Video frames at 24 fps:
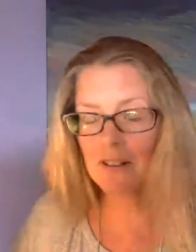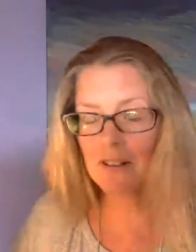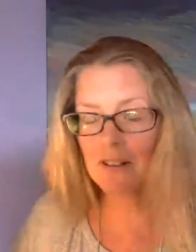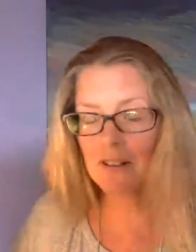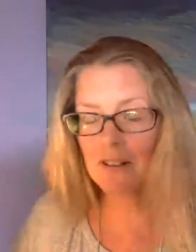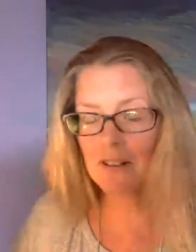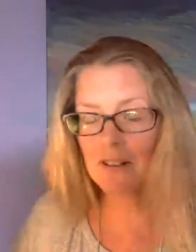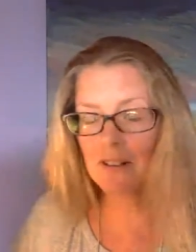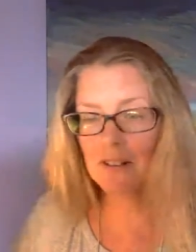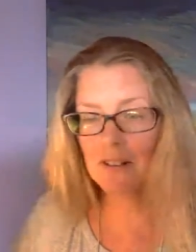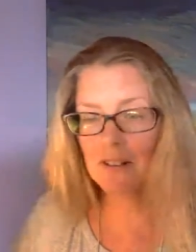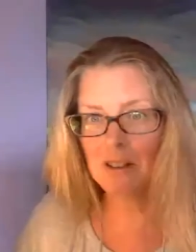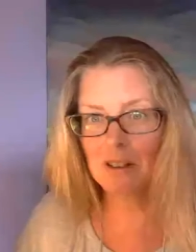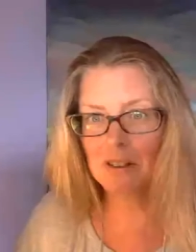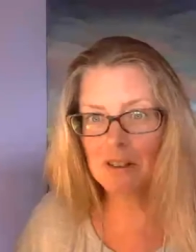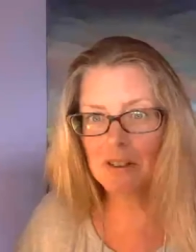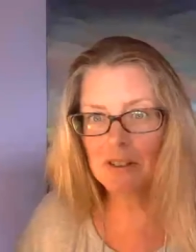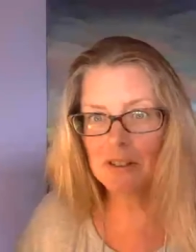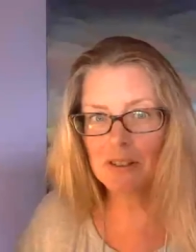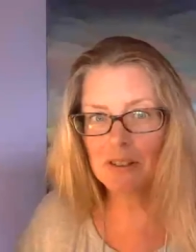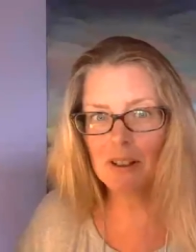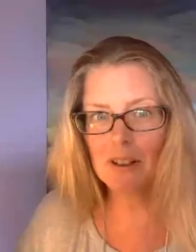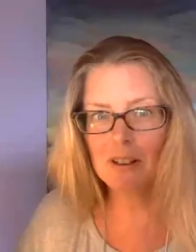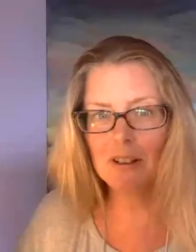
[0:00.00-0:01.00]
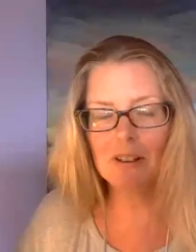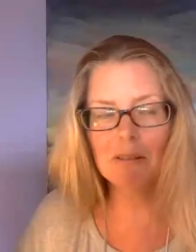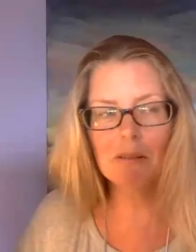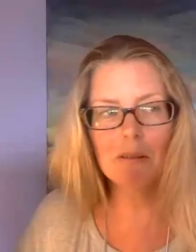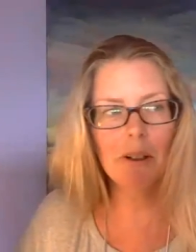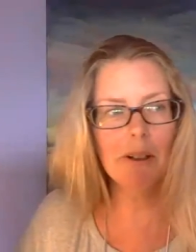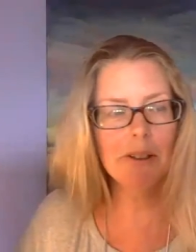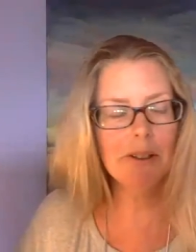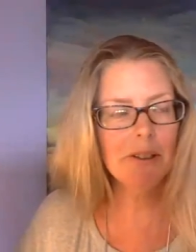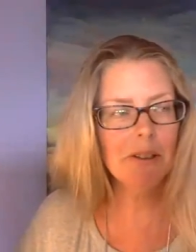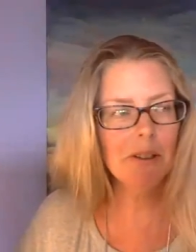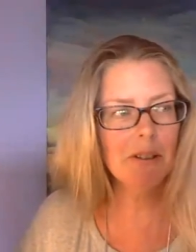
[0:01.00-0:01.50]
for years. And it
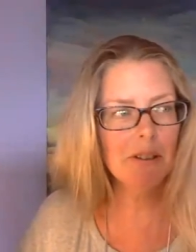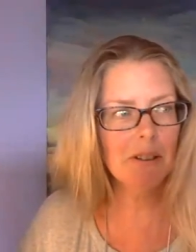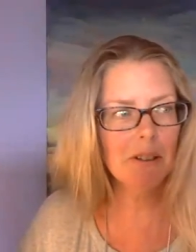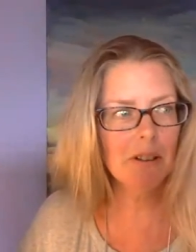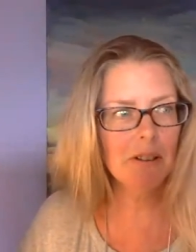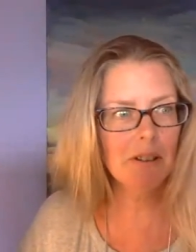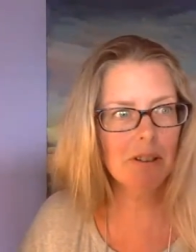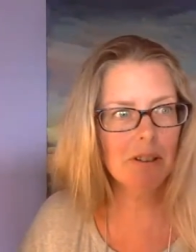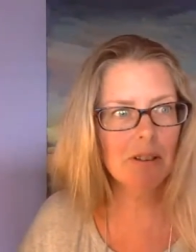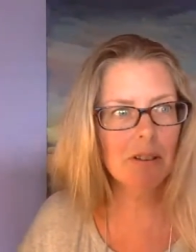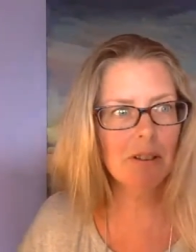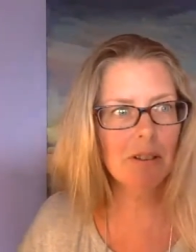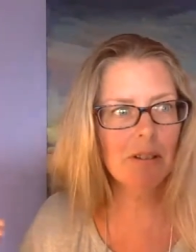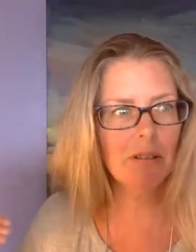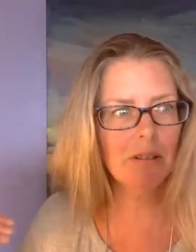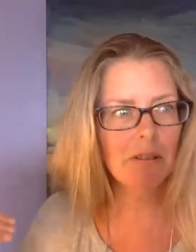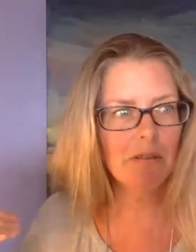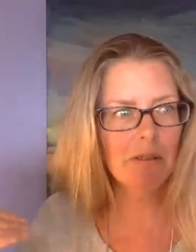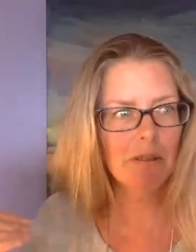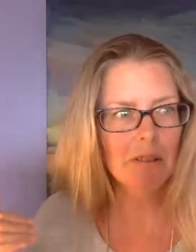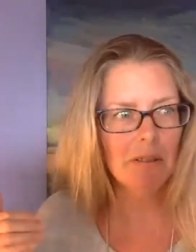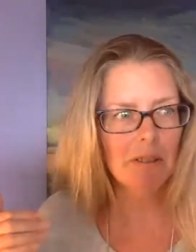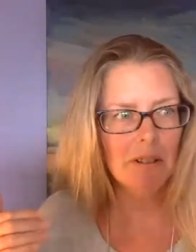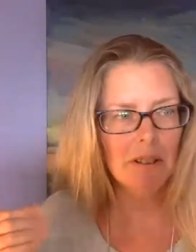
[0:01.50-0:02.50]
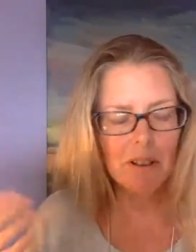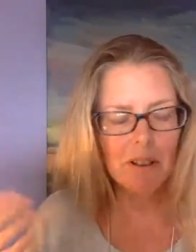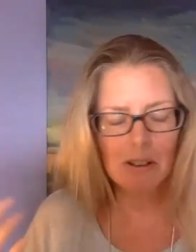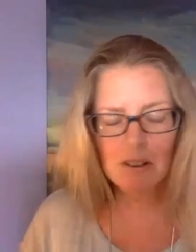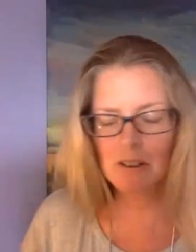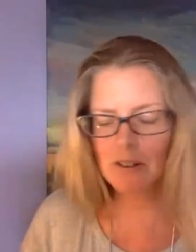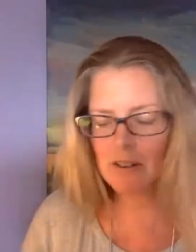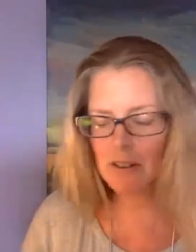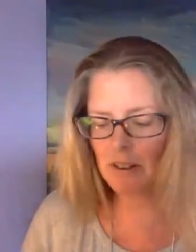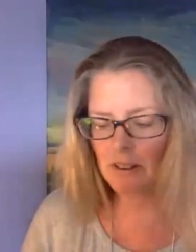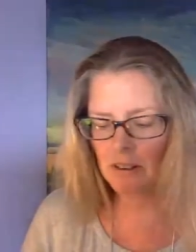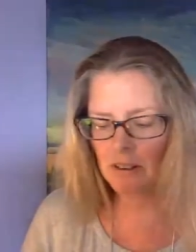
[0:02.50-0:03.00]
wasn't until
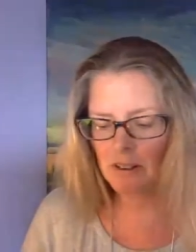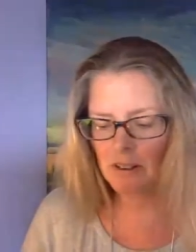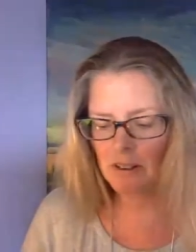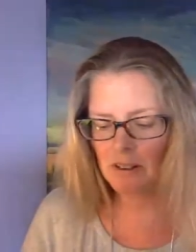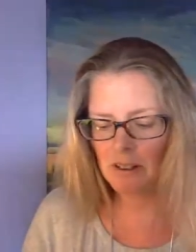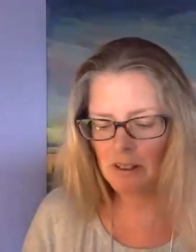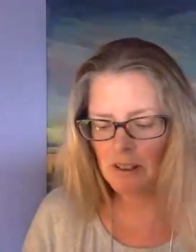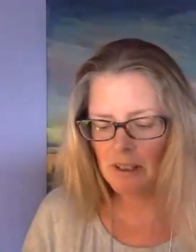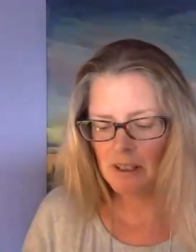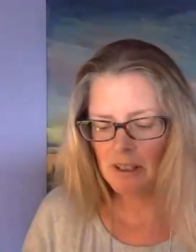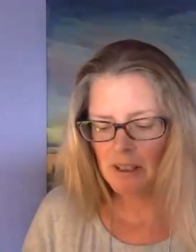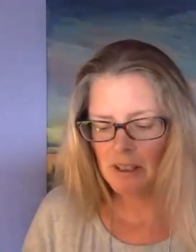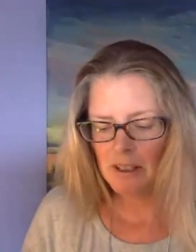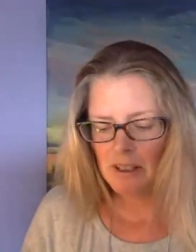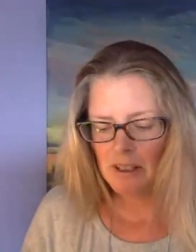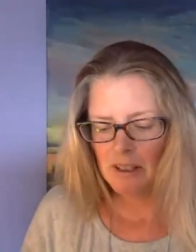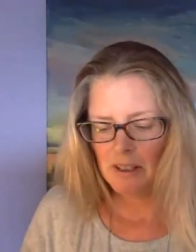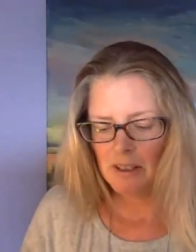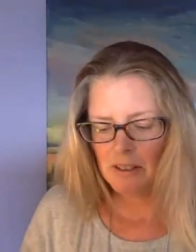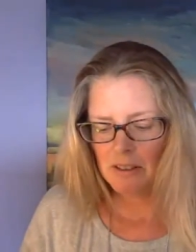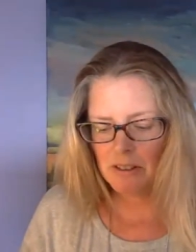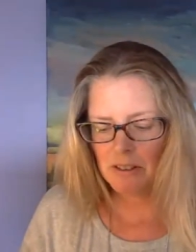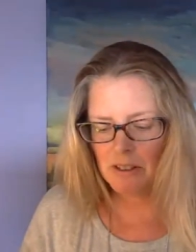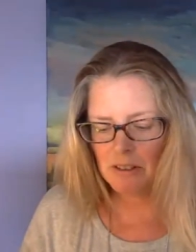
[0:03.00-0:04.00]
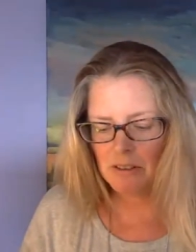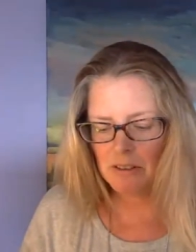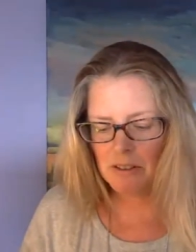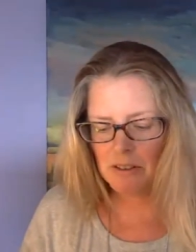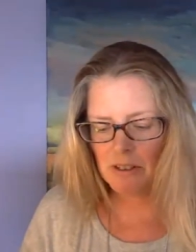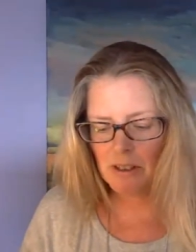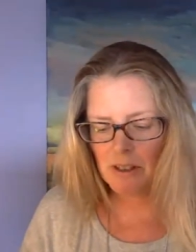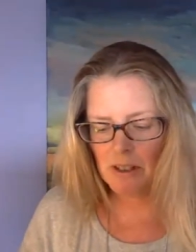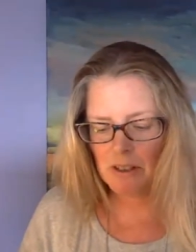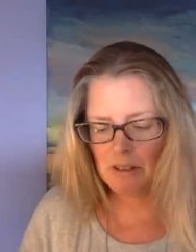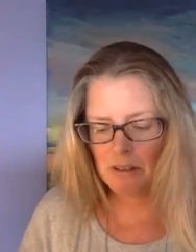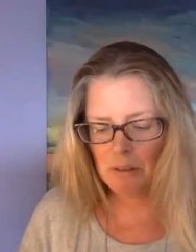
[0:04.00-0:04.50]
years later, she was
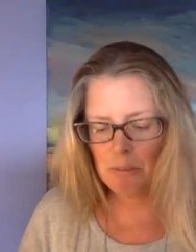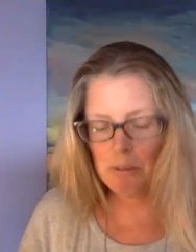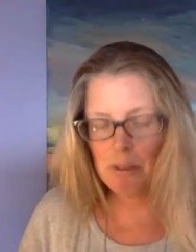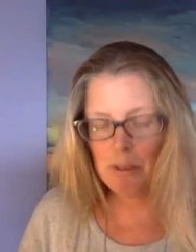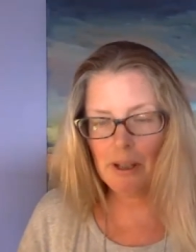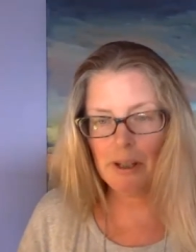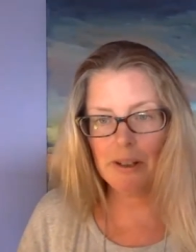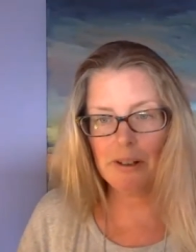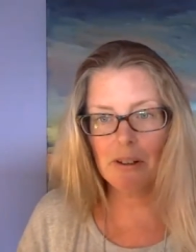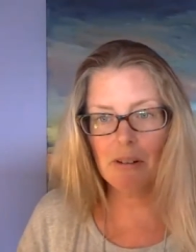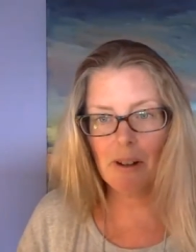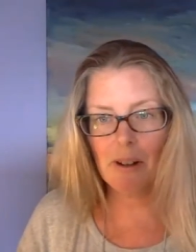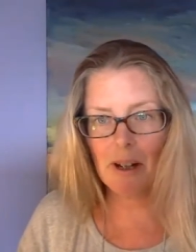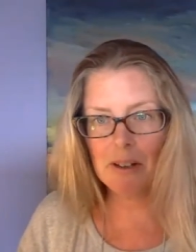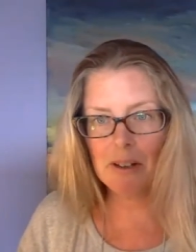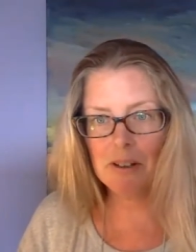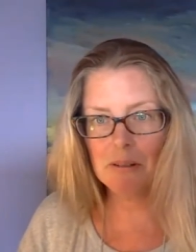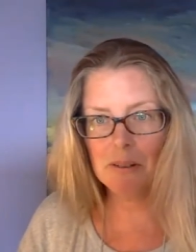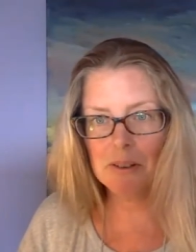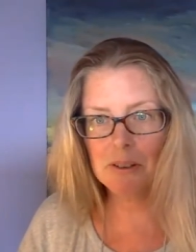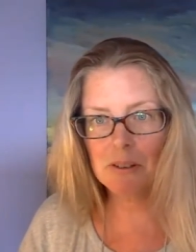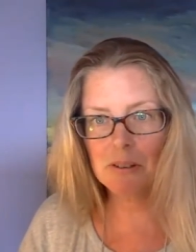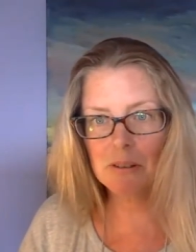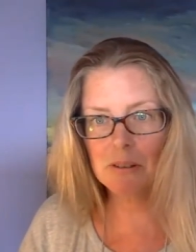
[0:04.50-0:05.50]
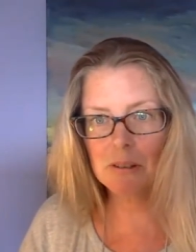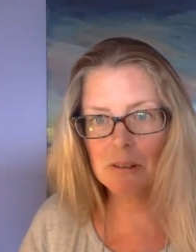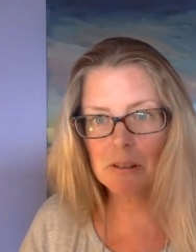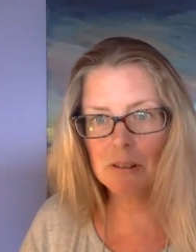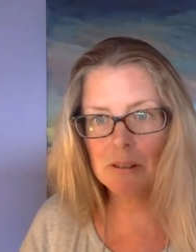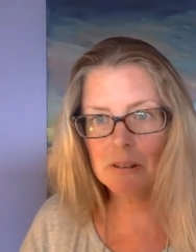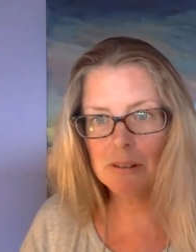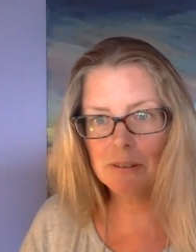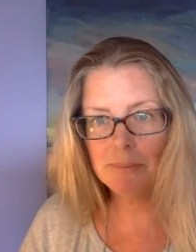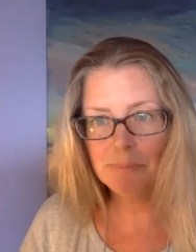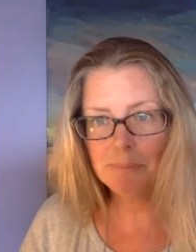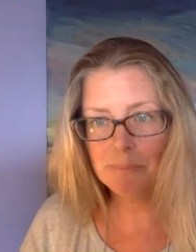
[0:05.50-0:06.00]
trying to apply to graduate
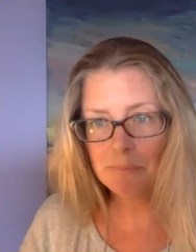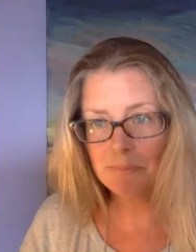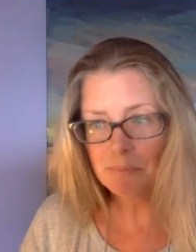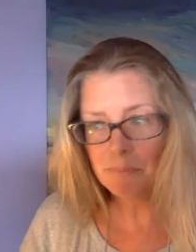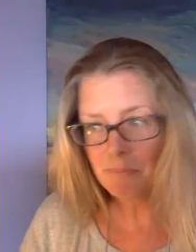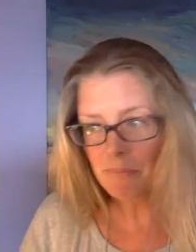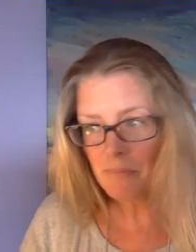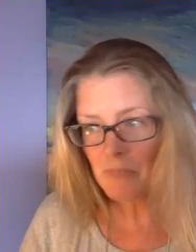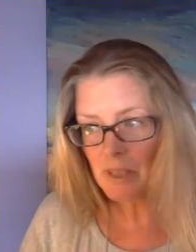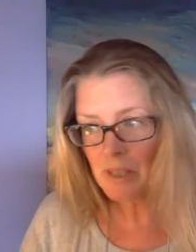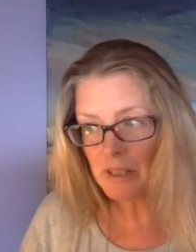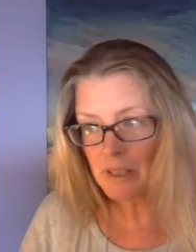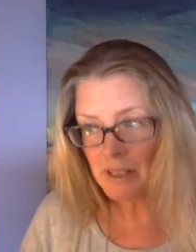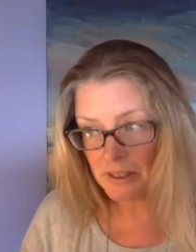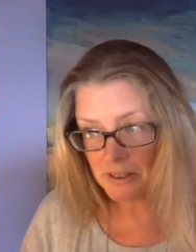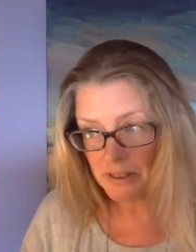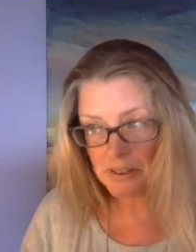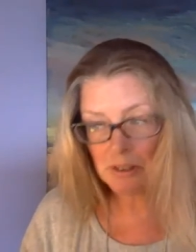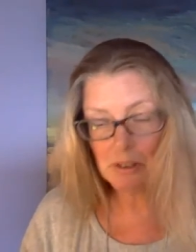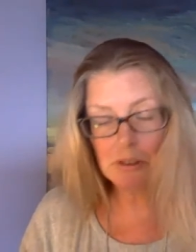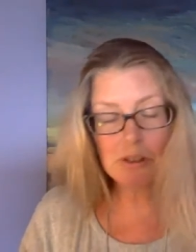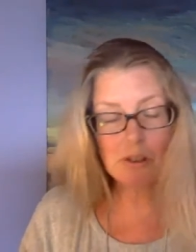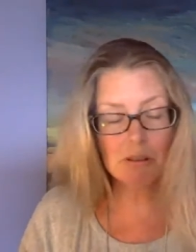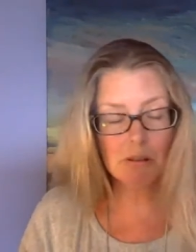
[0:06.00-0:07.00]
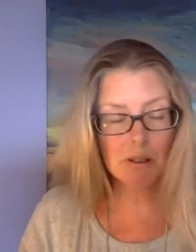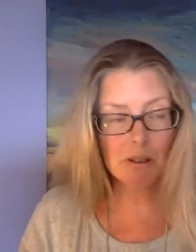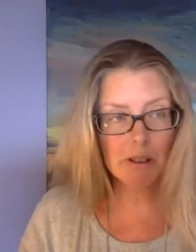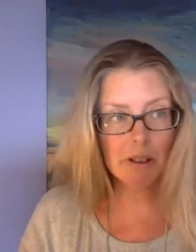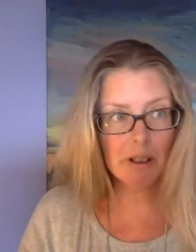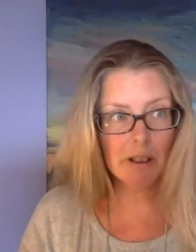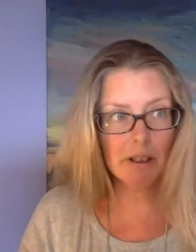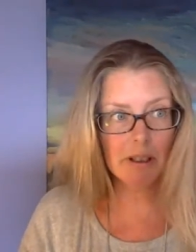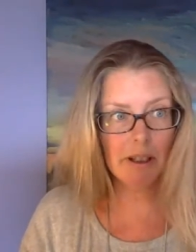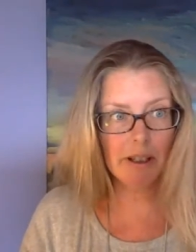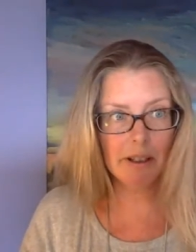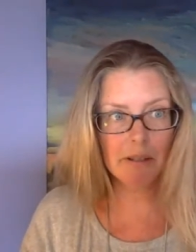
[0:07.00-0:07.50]
school in social
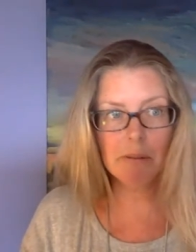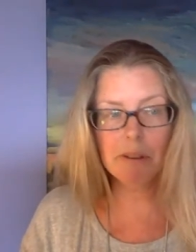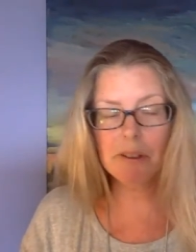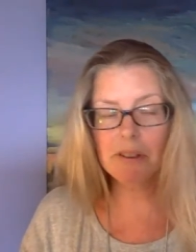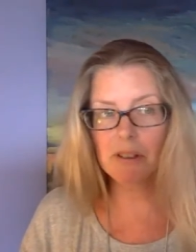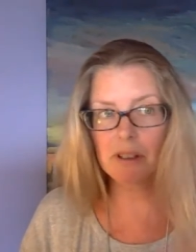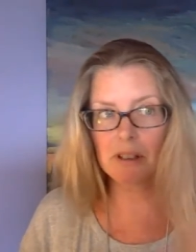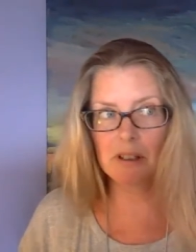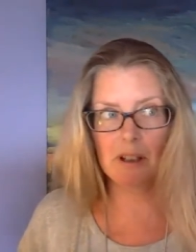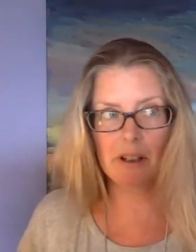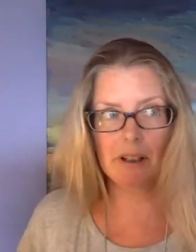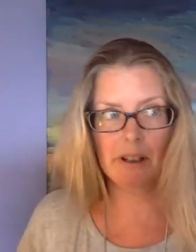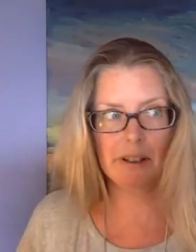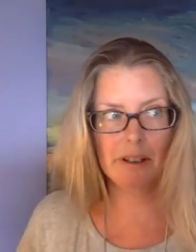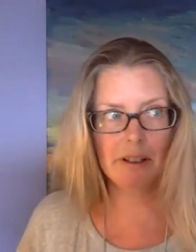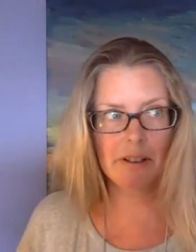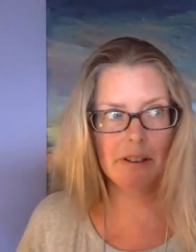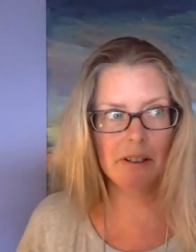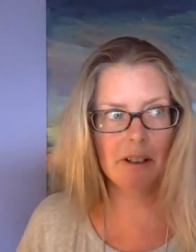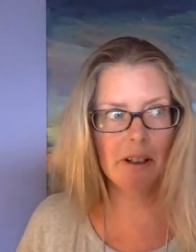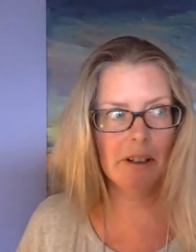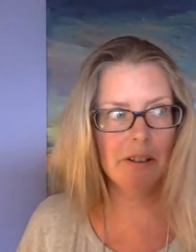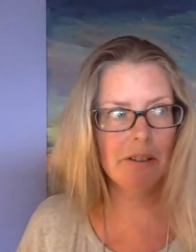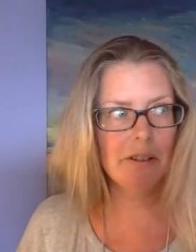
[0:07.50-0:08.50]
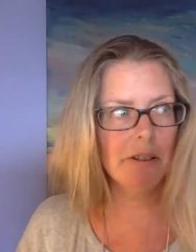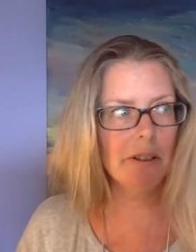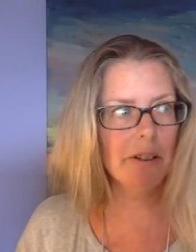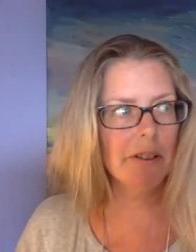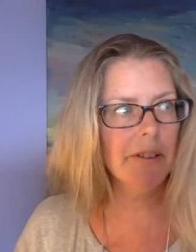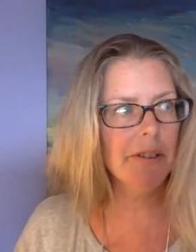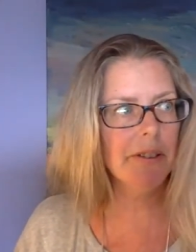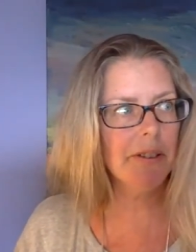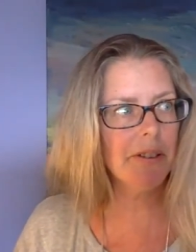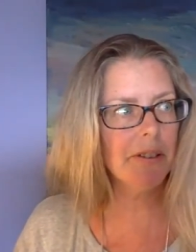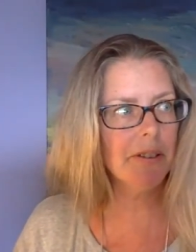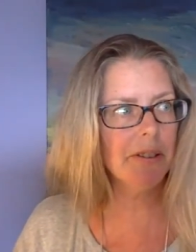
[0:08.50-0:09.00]
work and was denied
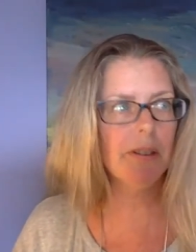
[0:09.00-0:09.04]
entrance.